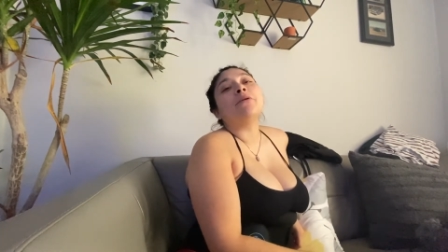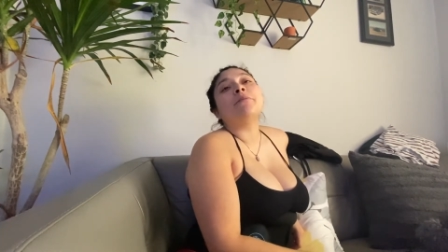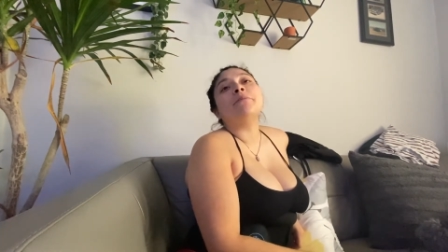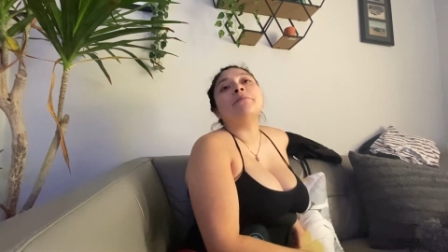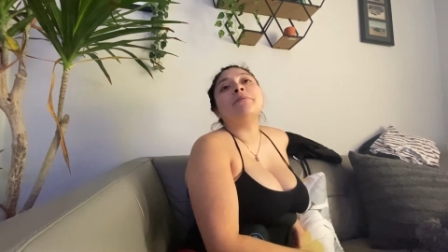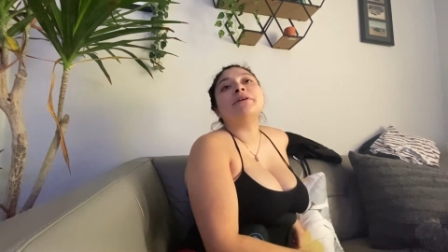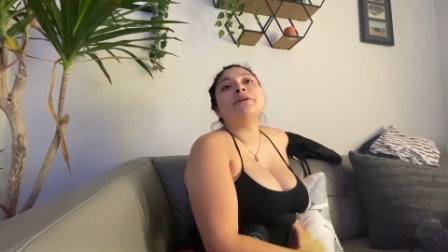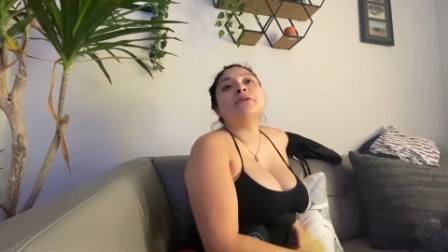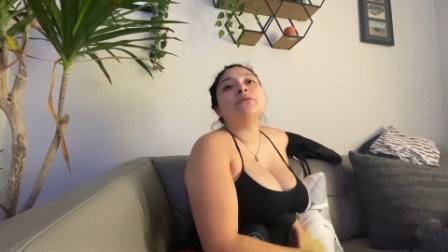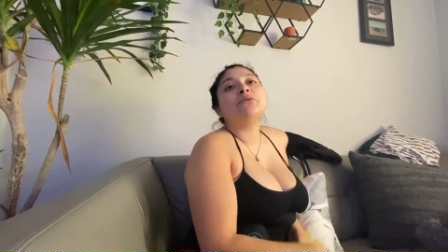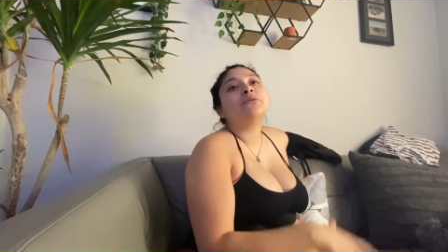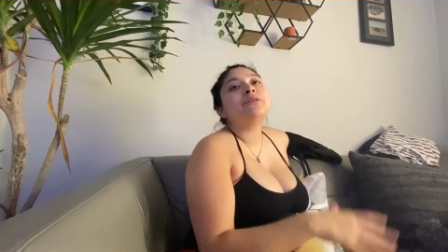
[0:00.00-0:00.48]
Oh,
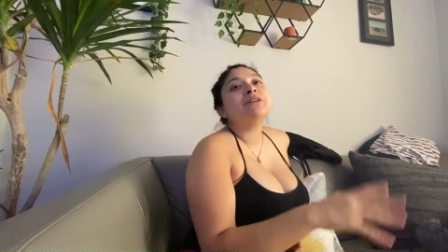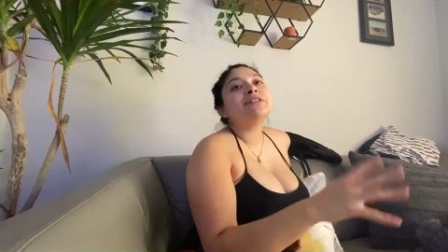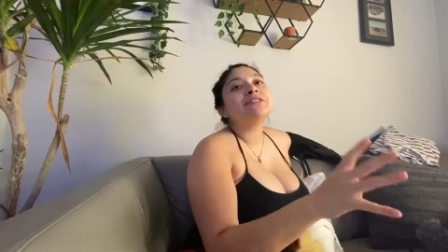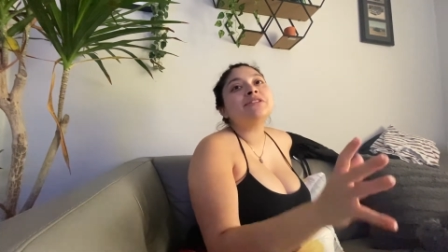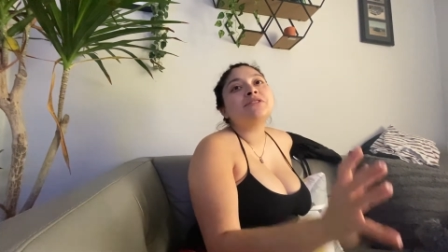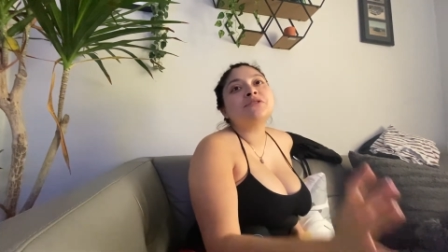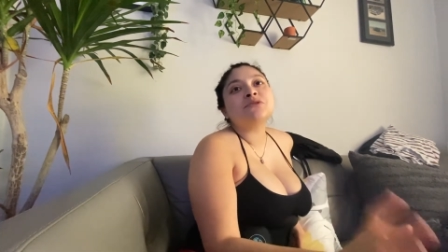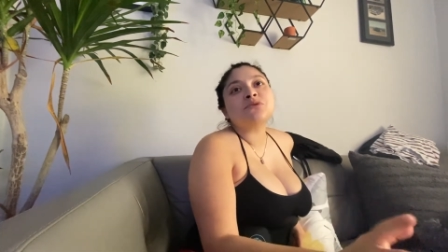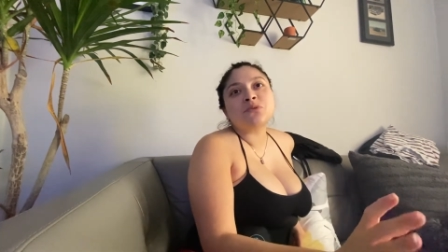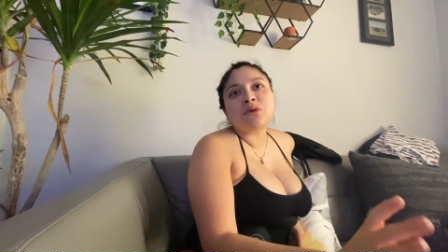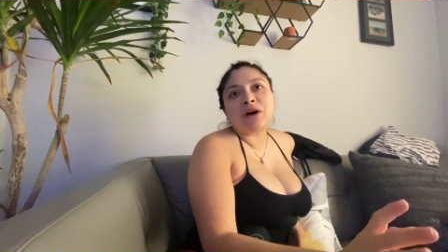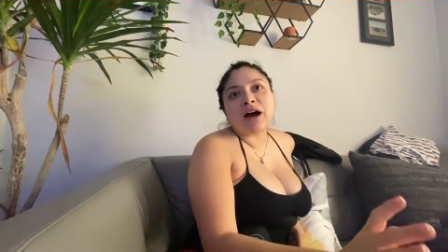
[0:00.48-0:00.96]
but
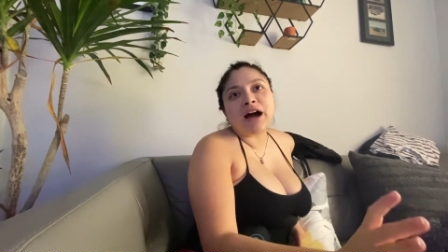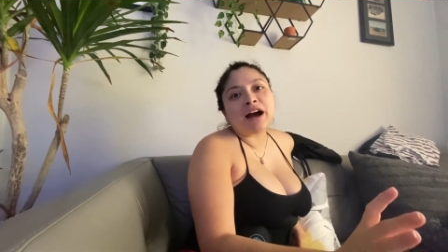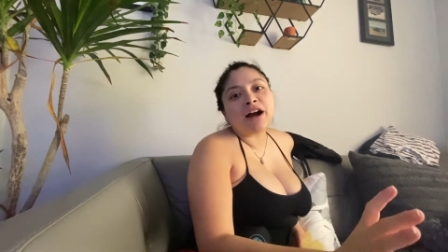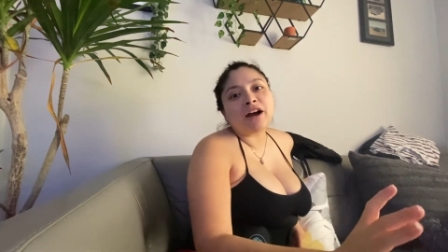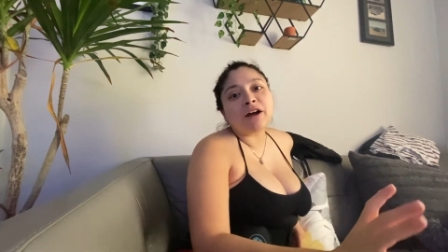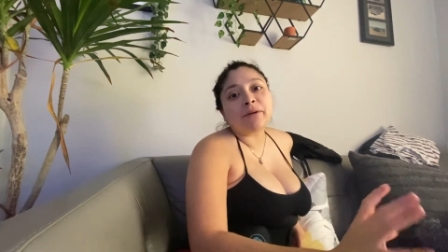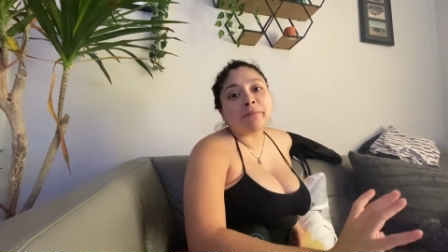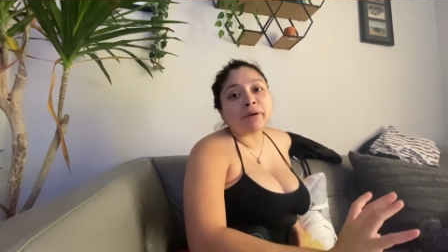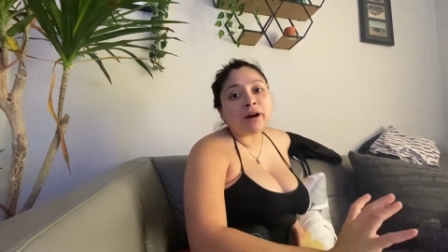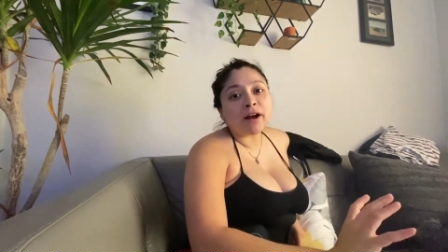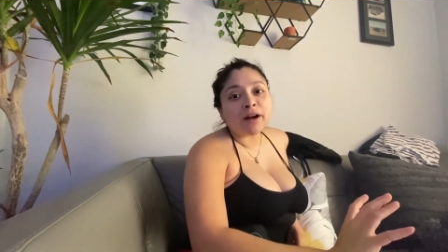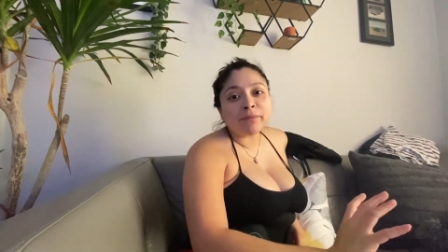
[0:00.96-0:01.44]
reasons why our
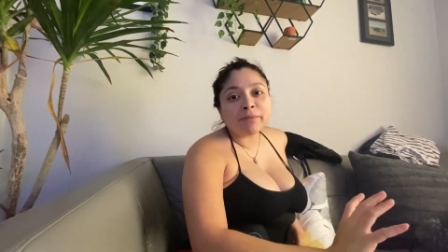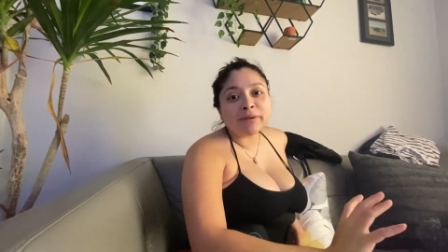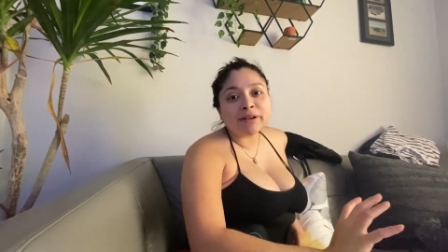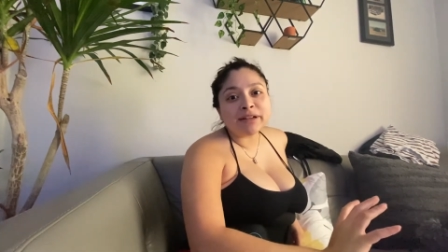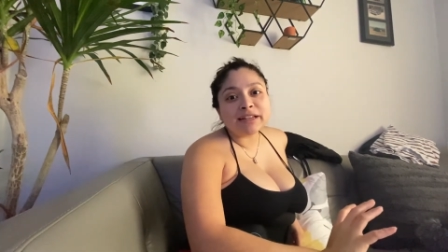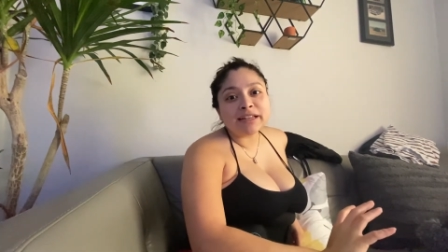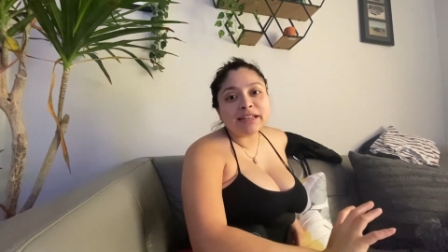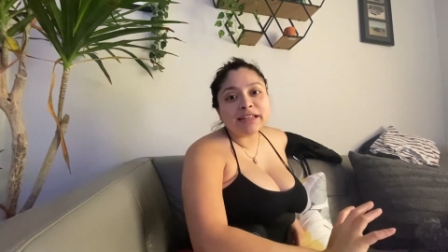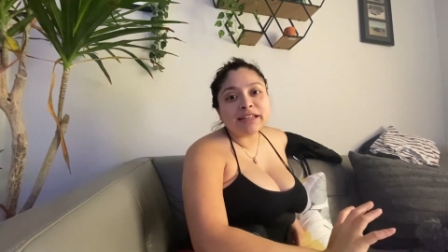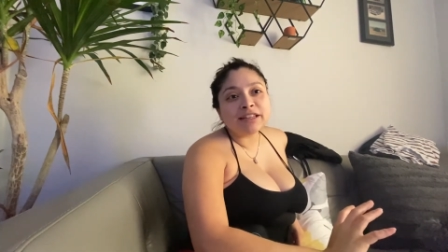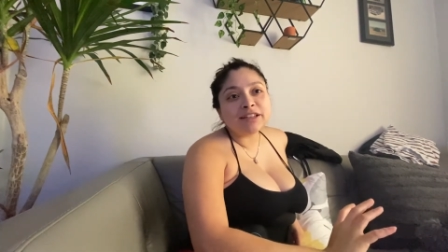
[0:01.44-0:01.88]
apartment